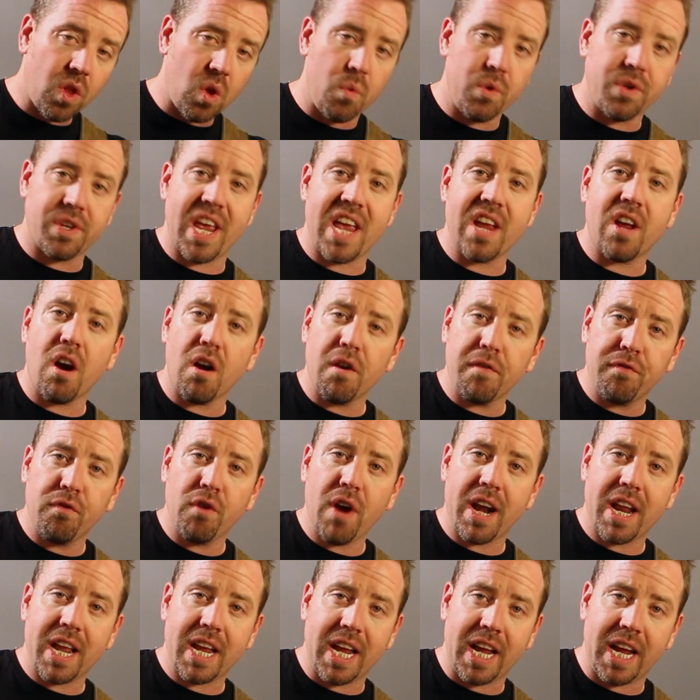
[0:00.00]
We take our
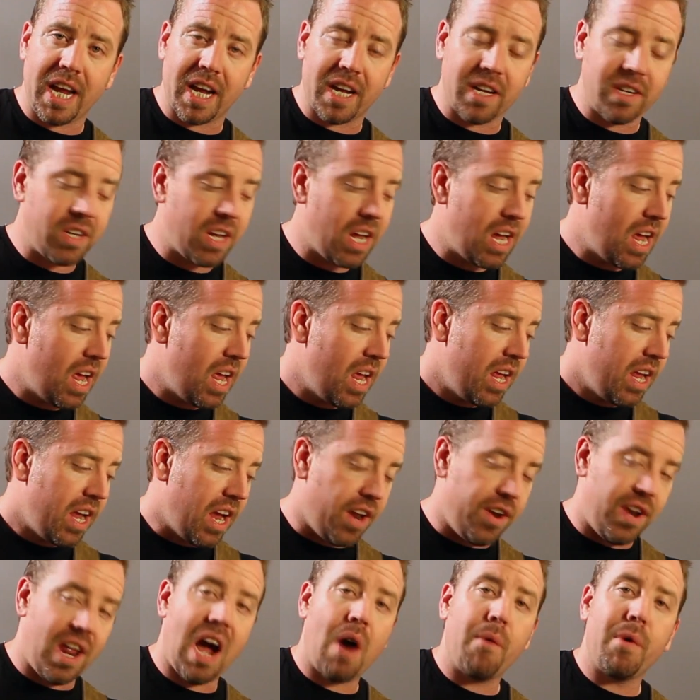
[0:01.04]
fretting hand,
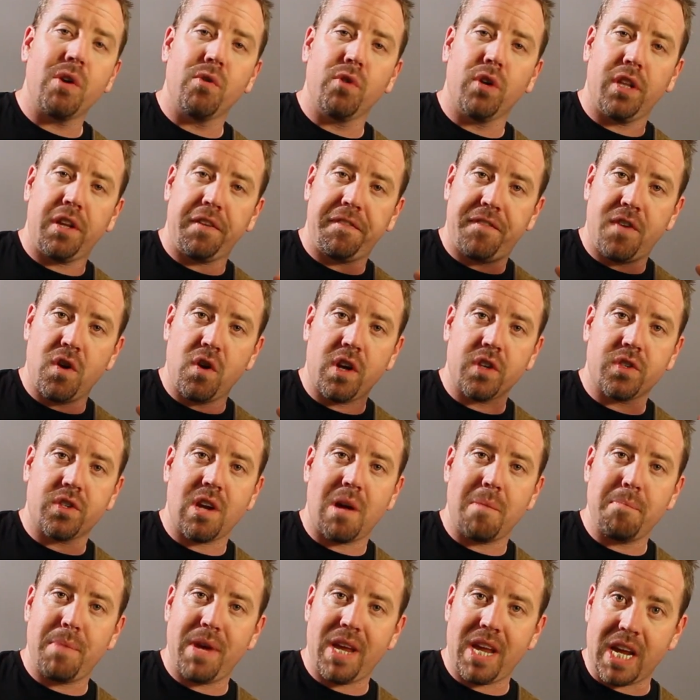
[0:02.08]
and now we really focus
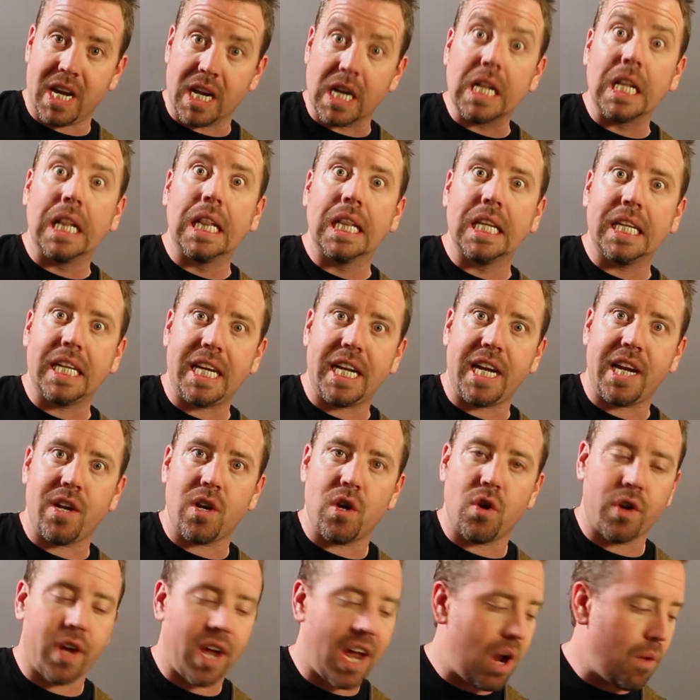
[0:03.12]
on being clean,
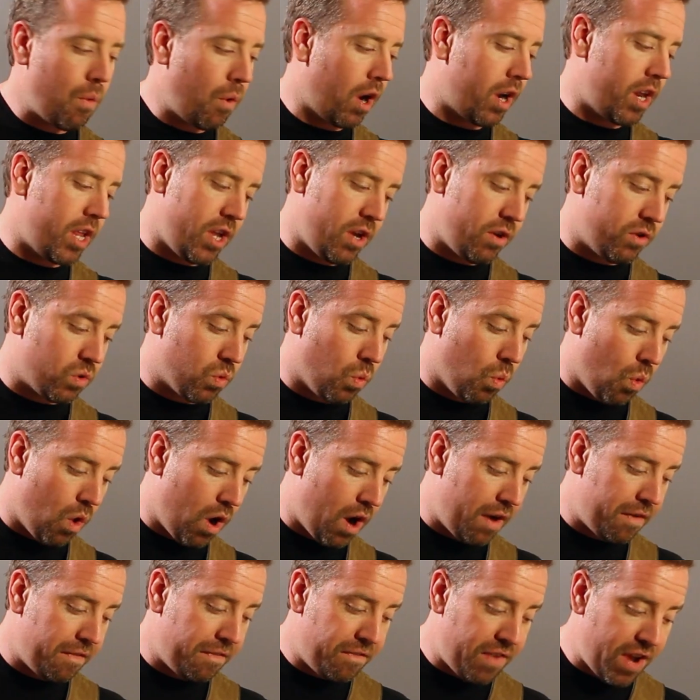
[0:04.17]
okay? We're going to use
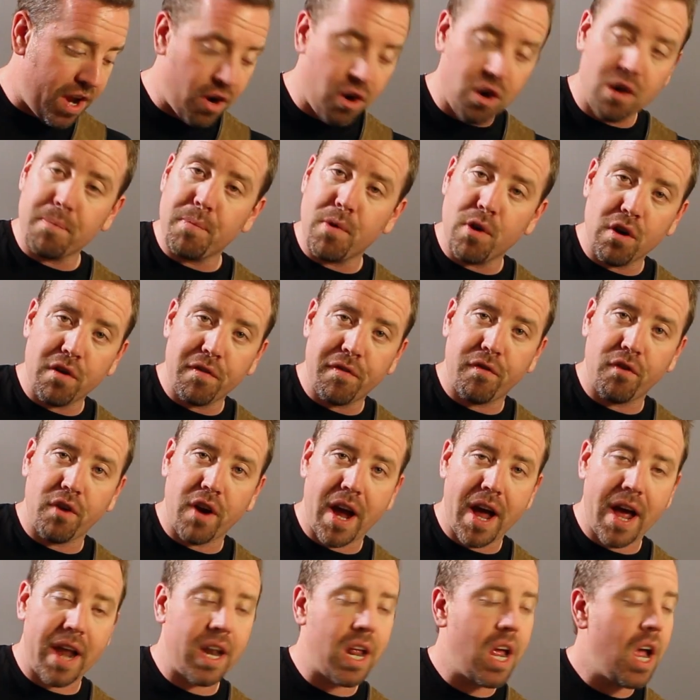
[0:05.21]
1 finger per
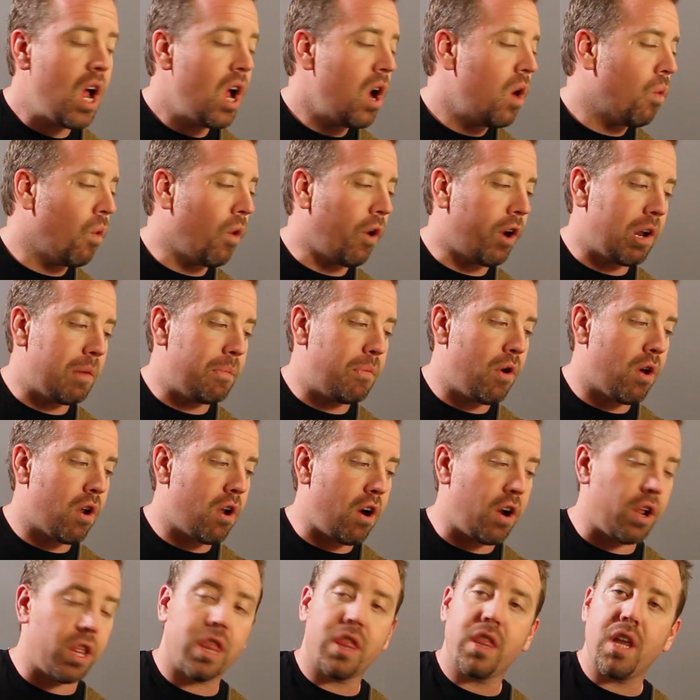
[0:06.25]
fret. We're going to put
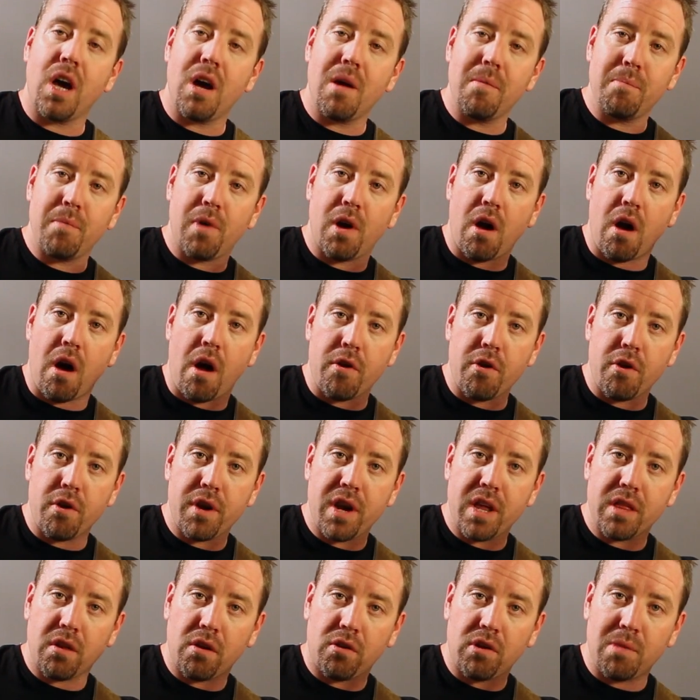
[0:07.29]
our thumb
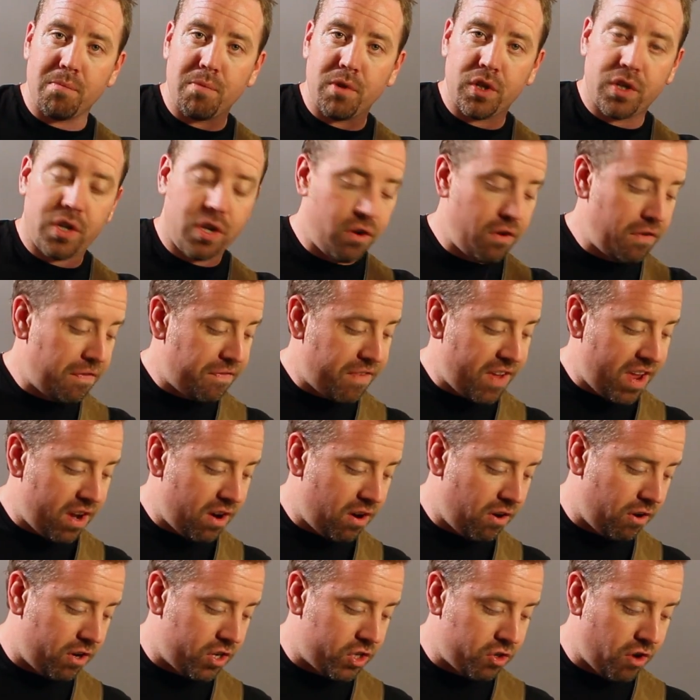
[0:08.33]
underneath our number 2
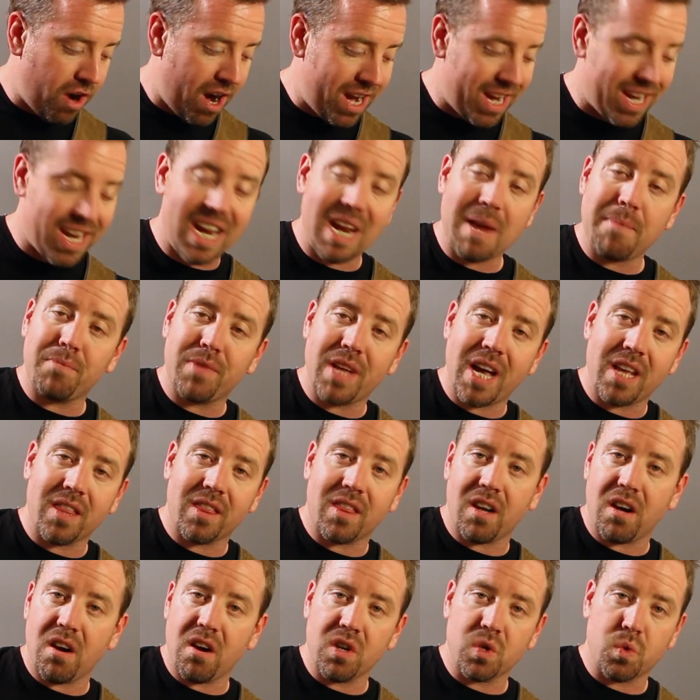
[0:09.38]
finger and try to keep that
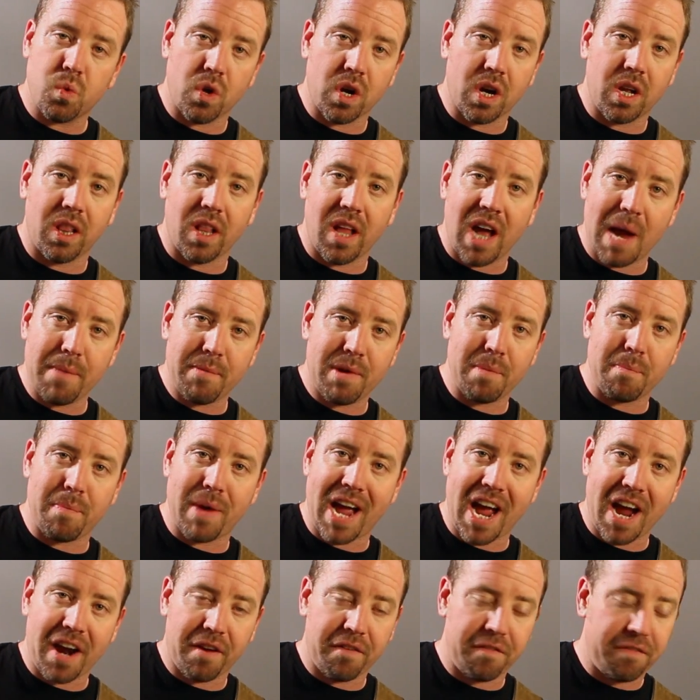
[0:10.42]
there as we're climbing
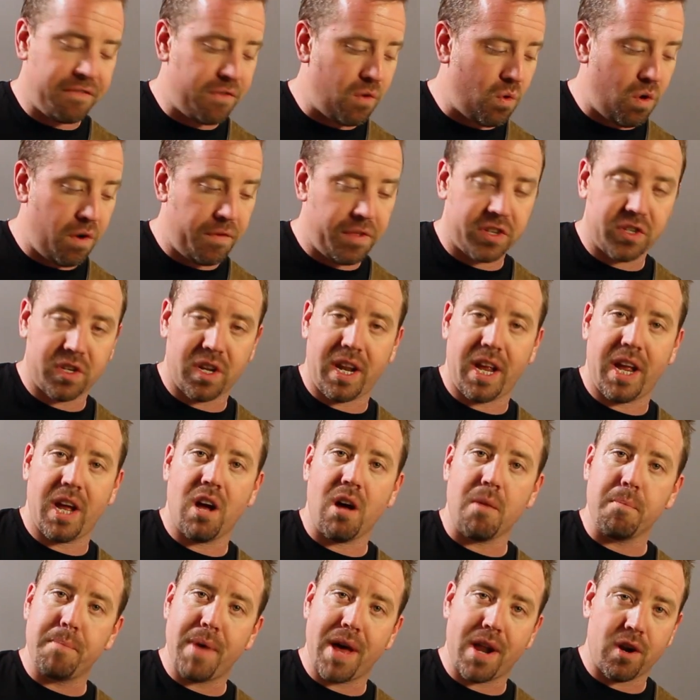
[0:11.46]
back and forth. It's going to
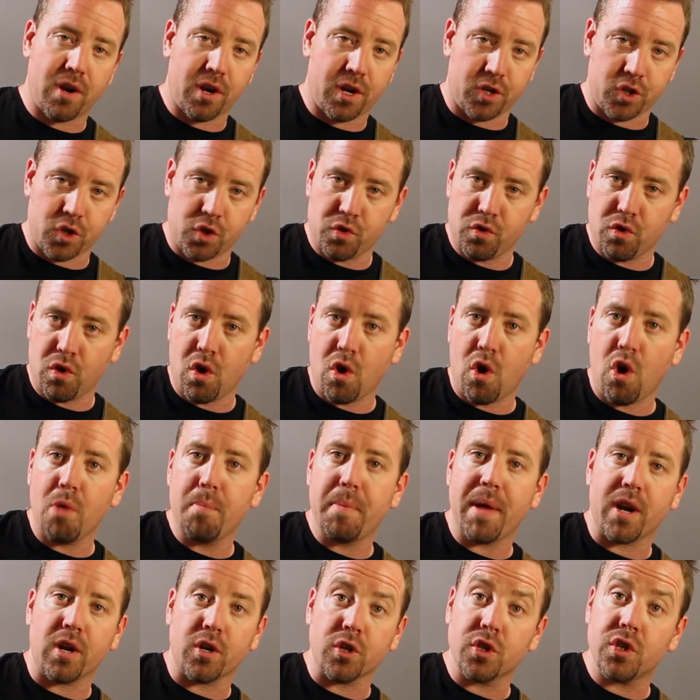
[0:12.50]
help better control,
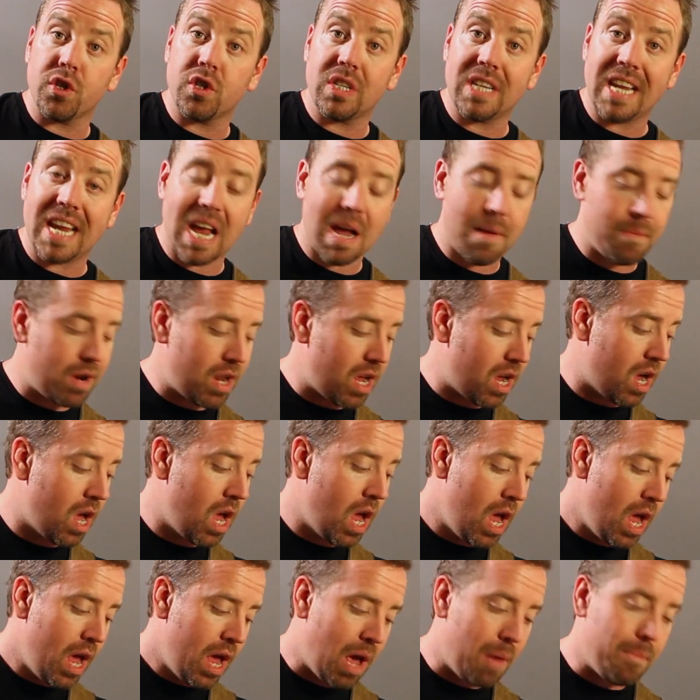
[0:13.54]
better stamina,
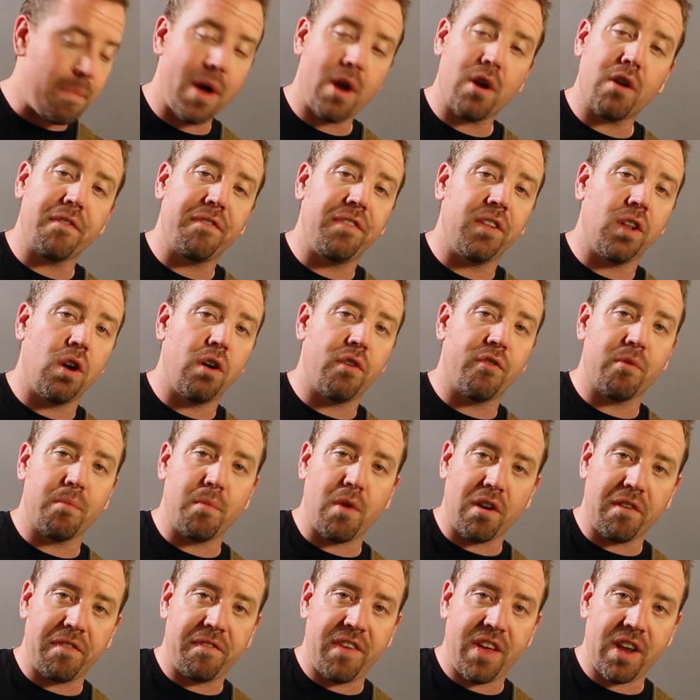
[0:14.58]
and better flow from
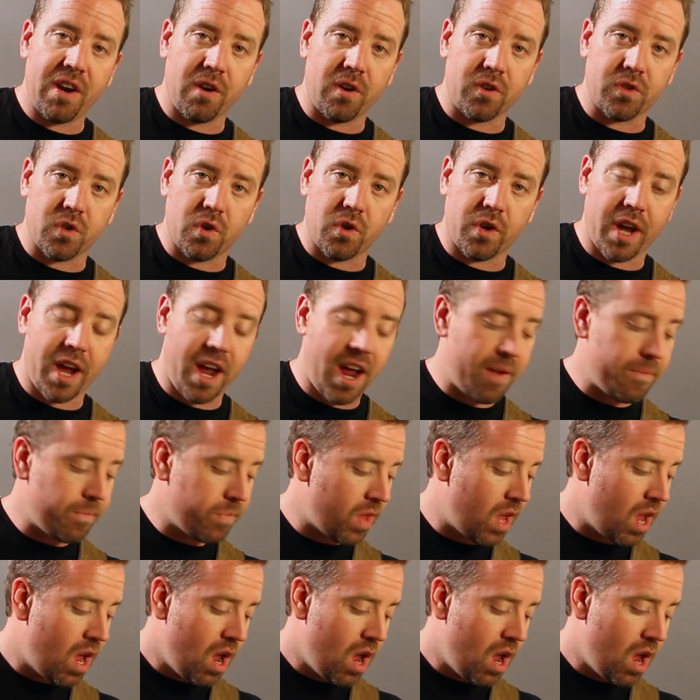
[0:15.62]
our fingers, okay?